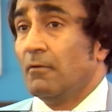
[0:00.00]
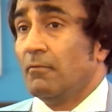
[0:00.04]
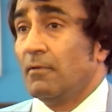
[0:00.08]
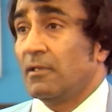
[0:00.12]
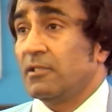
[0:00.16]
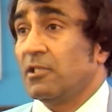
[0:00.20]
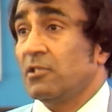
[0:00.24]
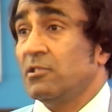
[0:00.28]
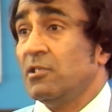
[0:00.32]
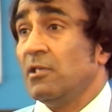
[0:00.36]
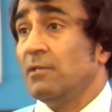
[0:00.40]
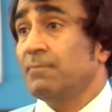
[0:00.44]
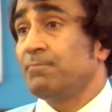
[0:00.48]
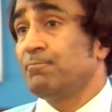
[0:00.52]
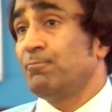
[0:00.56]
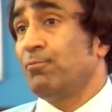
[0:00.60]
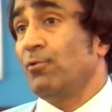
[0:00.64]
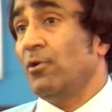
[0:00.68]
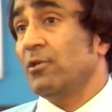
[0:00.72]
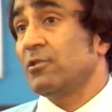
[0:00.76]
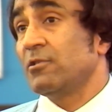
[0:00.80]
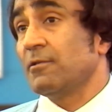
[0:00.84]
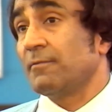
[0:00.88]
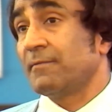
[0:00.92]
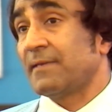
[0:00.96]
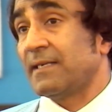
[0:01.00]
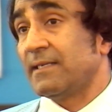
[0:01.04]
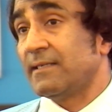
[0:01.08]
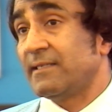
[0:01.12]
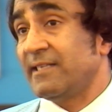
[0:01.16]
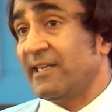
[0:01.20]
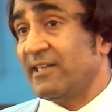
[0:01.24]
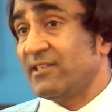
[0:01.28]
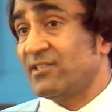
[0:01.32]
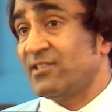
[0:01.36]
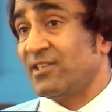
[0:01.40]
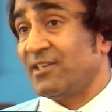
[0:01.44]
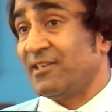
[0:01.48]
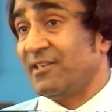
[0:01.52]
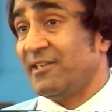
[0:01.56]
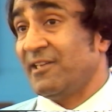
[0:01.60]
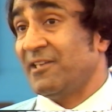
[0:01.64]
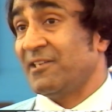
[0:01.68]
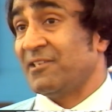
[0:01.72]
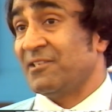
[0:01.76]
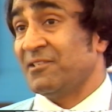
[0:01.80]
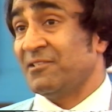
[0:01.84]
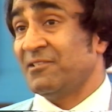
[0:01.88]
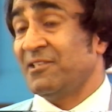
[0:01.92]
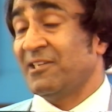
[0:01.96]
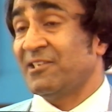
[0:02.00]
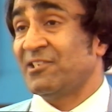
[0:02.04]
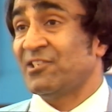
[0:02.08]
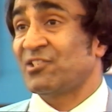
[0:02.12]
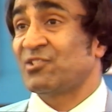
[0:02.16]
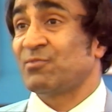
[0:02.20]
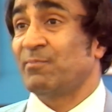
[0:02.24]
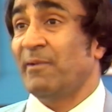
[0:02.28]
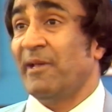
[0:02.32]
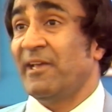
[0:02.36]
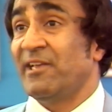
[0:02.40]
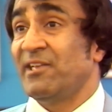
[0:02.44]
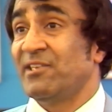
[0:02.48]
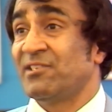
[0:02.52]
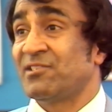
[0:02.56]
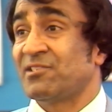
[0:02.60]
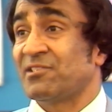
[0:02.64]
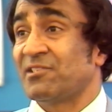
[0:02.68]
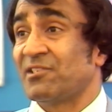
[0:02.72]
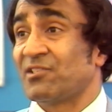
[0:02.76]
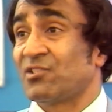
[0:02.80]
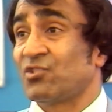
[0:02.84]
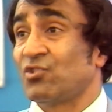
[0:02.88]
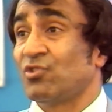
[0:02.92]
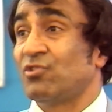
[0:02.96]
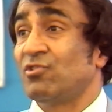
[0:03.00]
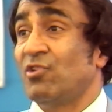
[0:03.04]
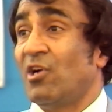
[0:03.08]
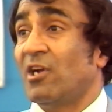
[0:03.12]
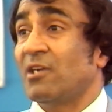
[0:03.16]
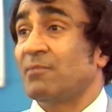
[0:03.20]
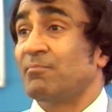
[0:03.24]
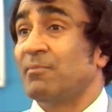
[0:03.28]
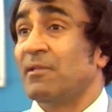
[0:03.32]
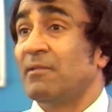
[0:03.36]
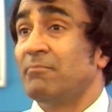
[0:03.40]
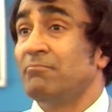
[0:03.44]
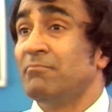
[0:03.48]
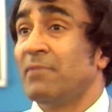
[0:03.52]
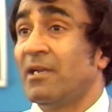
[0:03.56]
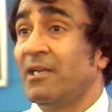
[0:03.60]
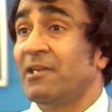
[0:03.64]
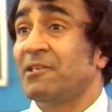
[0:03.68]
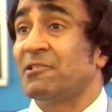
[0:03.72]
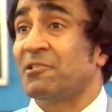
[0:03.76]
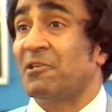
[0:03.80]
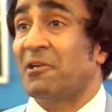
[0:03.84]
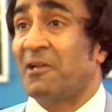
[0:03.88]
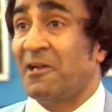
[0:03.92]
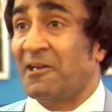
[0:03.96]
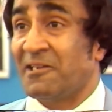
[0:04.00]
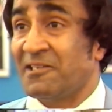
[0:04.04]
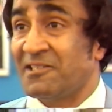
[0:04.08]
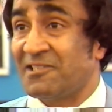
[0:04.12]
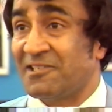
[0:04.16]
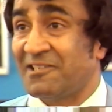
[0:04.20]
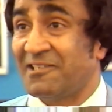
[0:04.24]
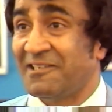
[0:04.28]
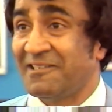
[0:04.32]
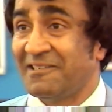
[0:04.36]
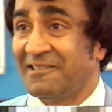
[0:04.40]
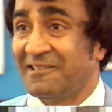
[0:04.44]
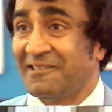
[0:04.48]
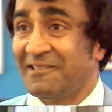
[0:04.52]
Well, the chief point of contention is that the space should not be militarized